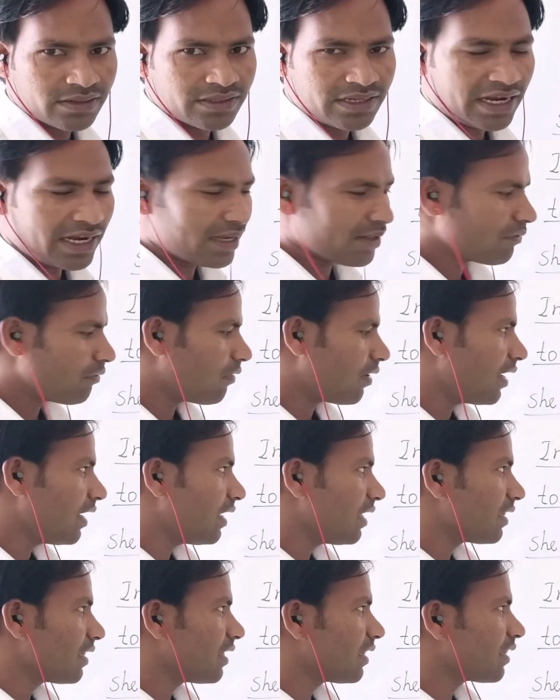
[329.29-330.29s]
That's
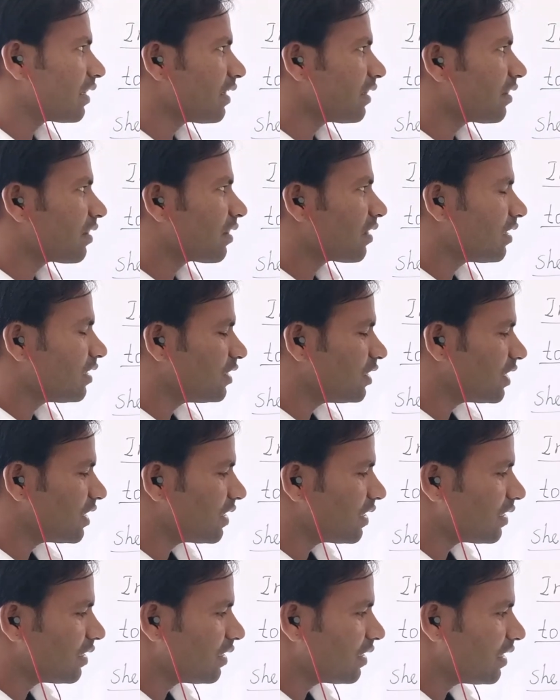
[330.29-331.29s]
why this is a
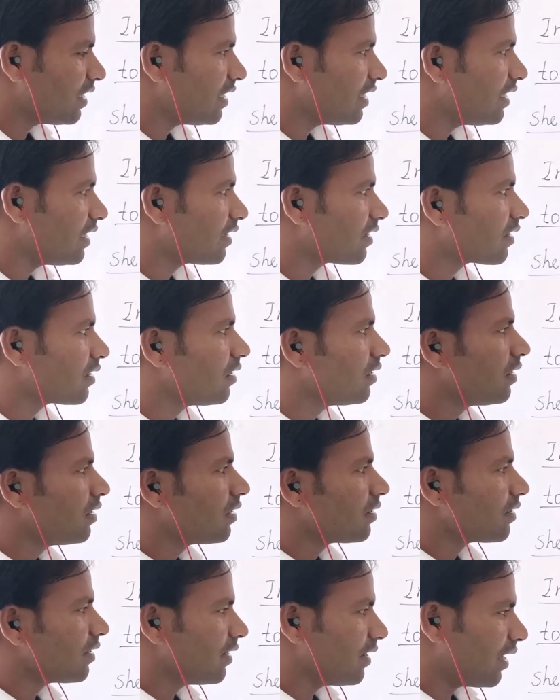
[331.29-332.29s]
gerund is
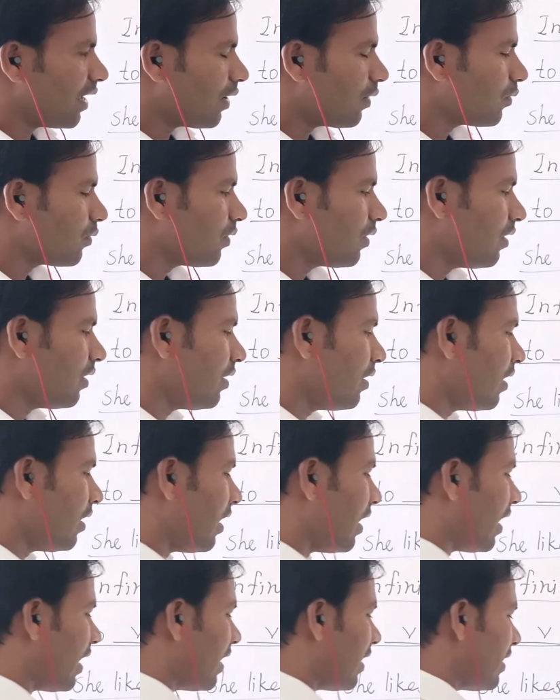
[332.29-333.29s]
the noun,
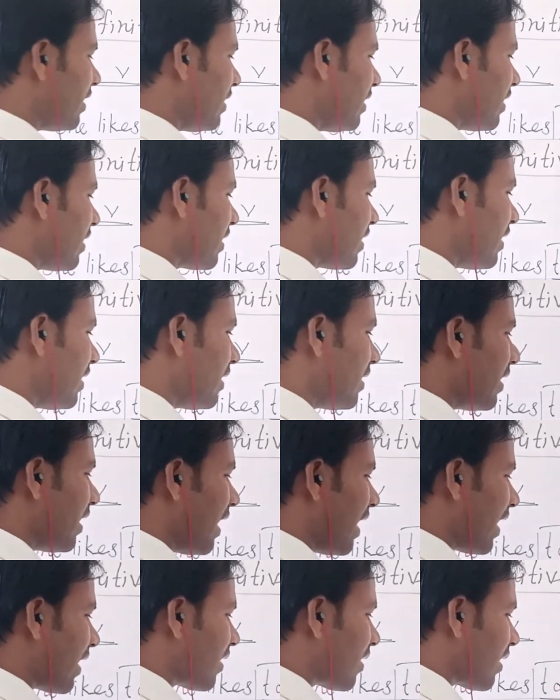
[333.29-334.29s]
and here it
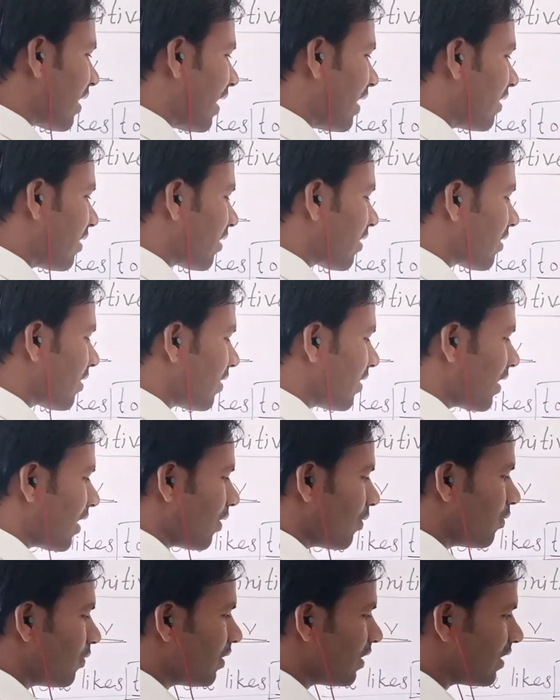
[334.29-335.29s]
acts as a
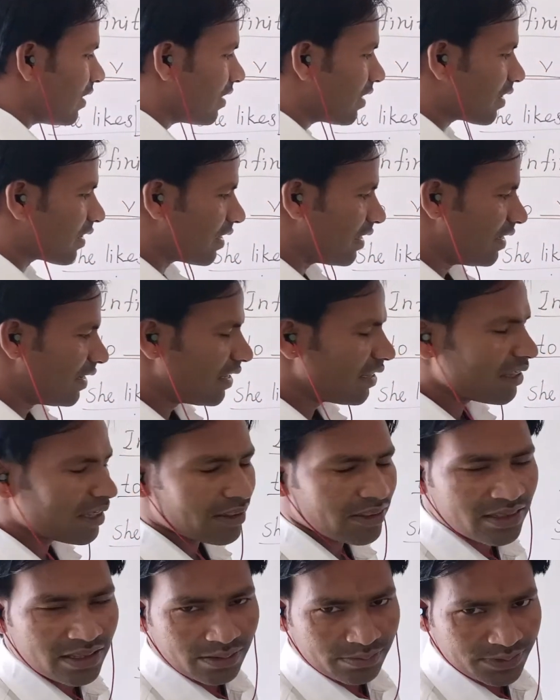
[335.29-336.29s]
noun in the sentence
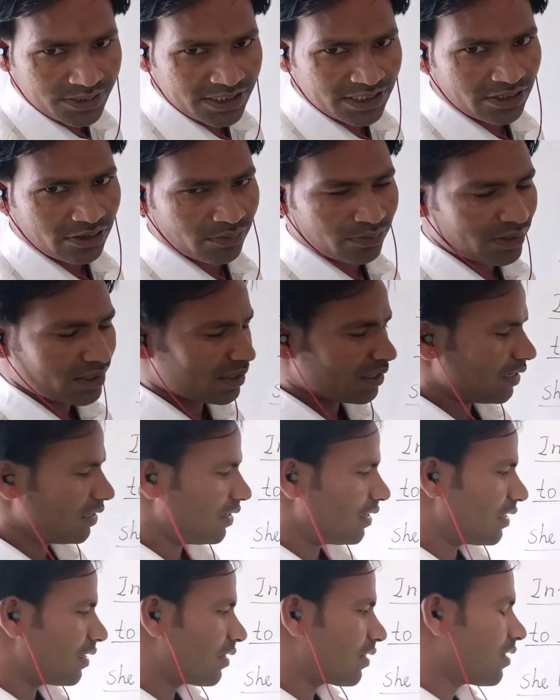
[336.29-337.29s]
as subject of the
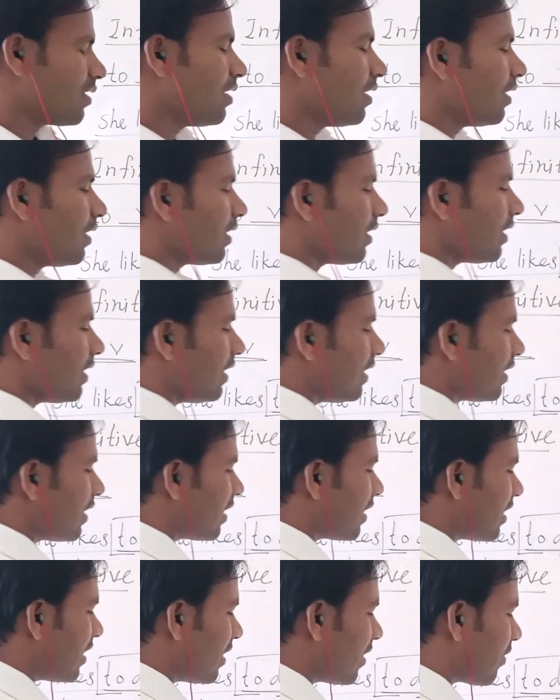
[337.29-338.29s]
sentence.
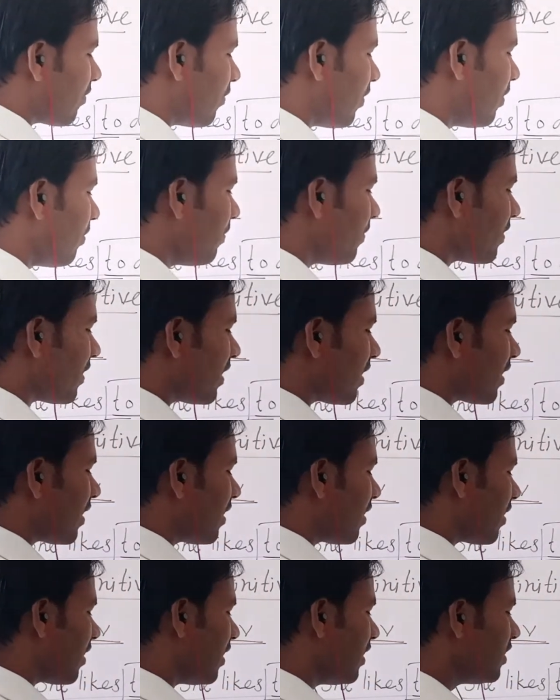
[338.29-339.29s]
Is here verb. This
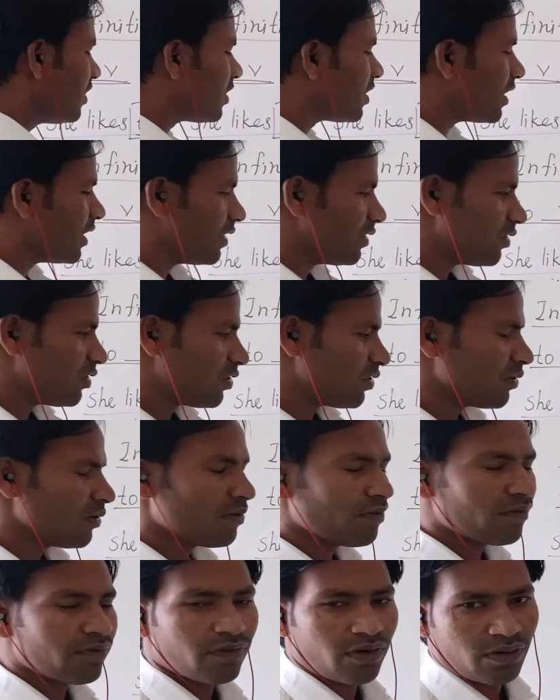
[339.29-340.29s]
is unchanged
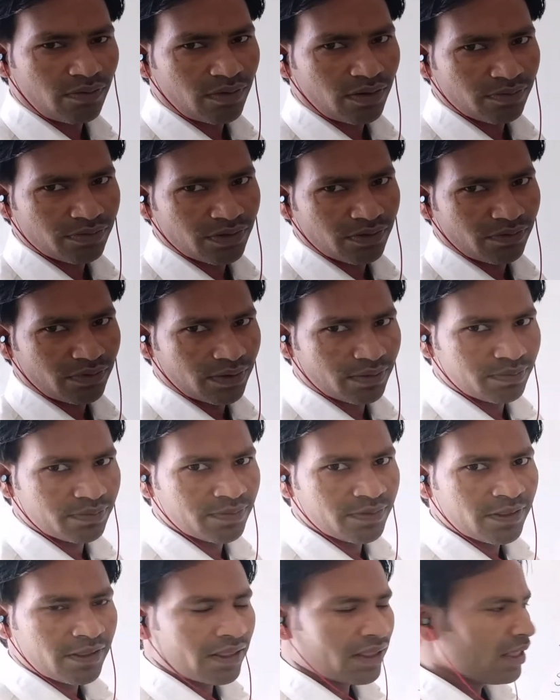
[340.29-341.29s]
form of the verb,
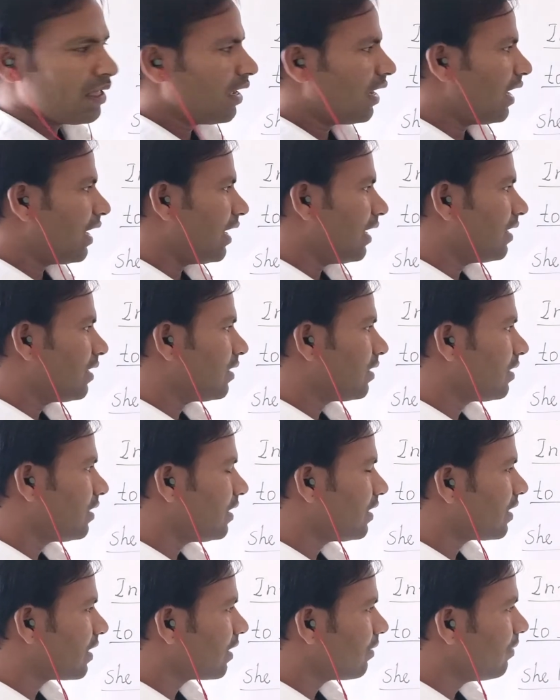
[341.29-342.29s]
and
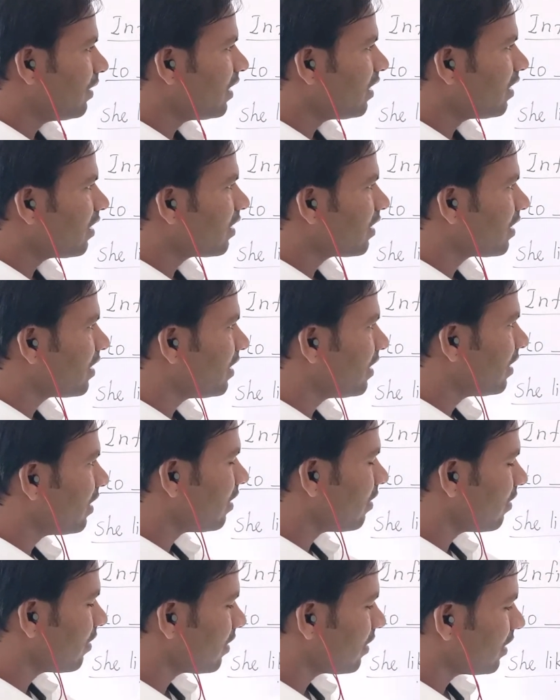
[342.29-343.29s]
it remains
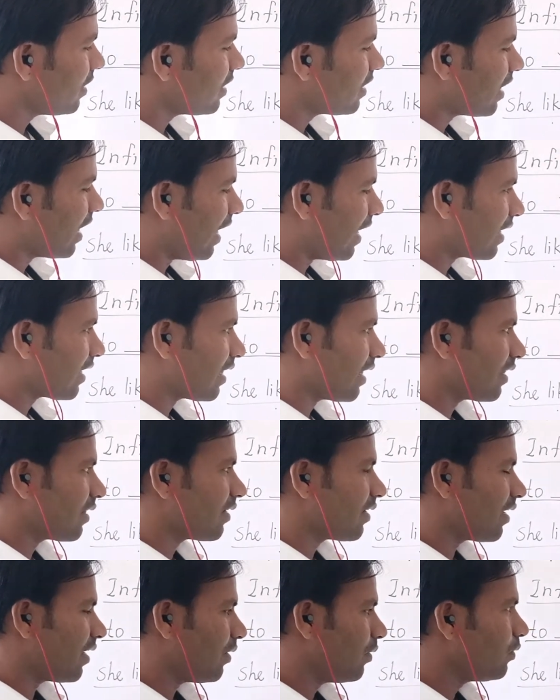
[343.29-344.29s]
here. It acts as
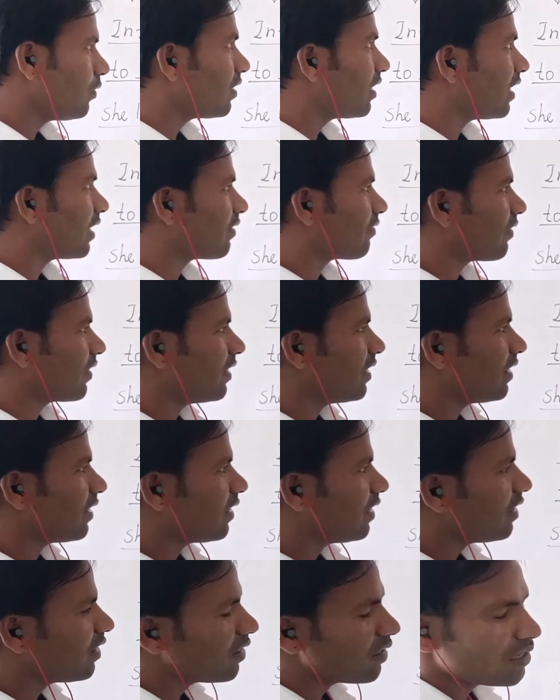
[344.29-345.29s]
a noun. That's why
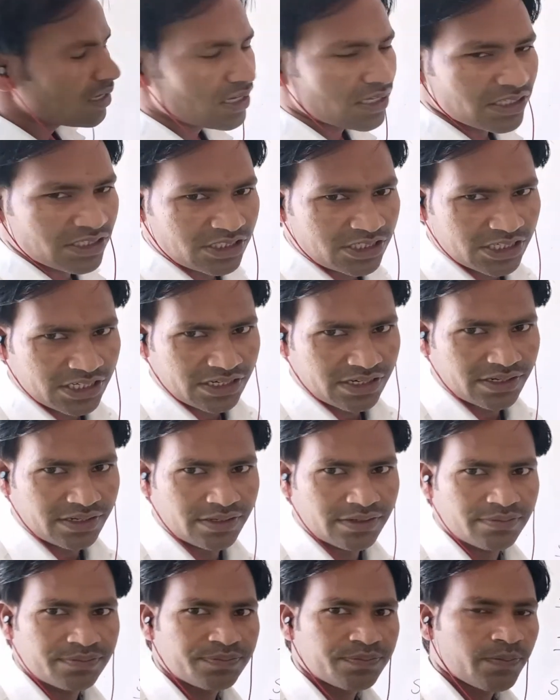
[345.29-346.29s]
this is
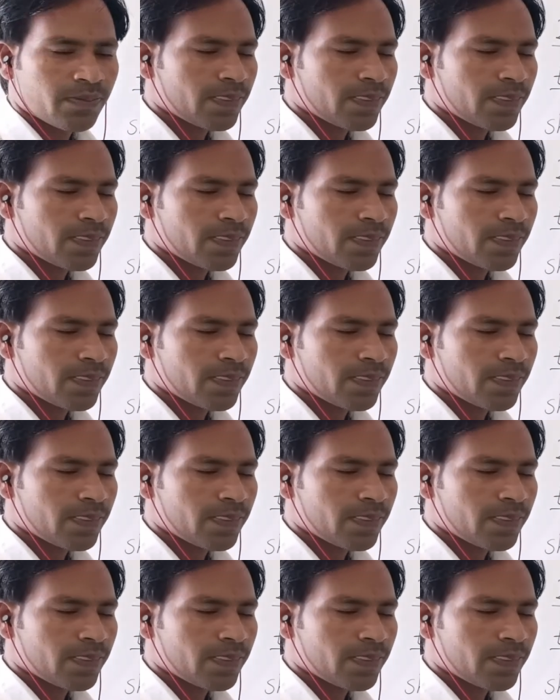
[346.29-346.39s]
gerund.